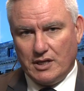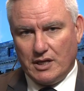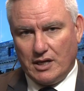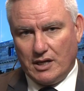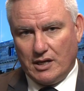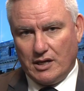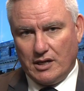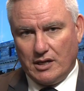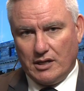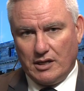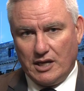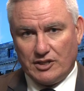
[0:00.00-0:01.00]

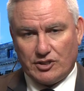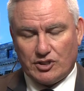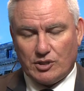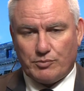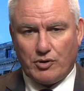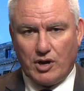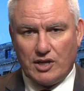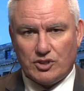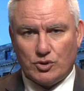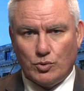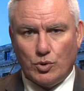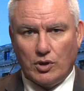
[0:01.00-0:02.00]
as a surprise
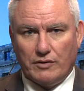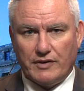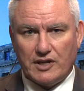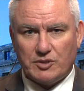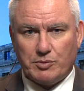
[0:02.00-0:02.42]
to all of us.